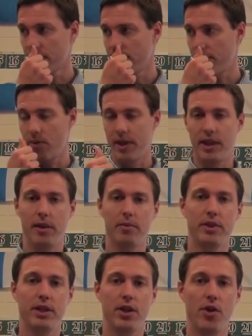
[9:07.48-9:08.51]
If I want them
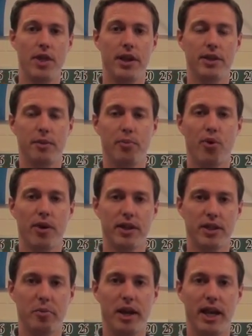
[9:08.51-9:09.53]
to know that it's important
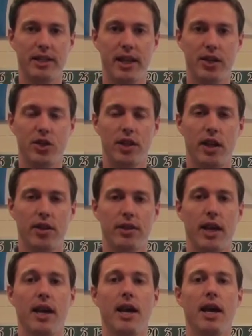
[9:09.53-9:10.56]
to pay attention, I'll
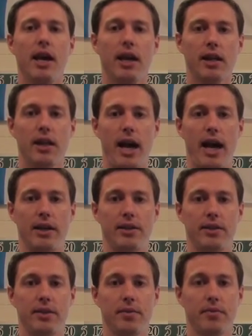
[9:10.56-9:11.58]
say,
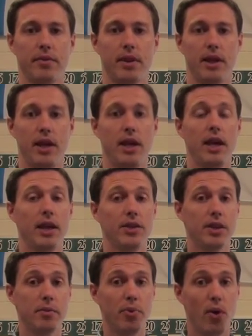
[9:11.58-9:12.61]
class, it's
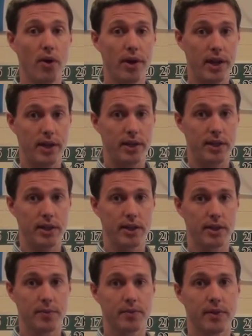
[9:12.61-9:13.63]
important
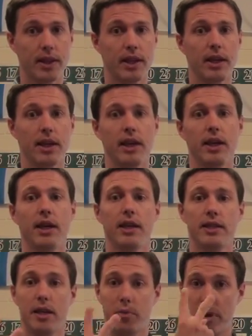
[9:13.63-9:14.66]

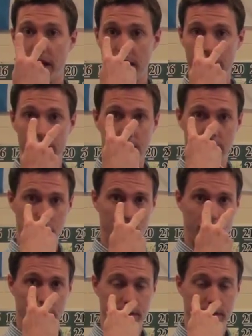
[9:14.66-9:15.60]
to pay attention.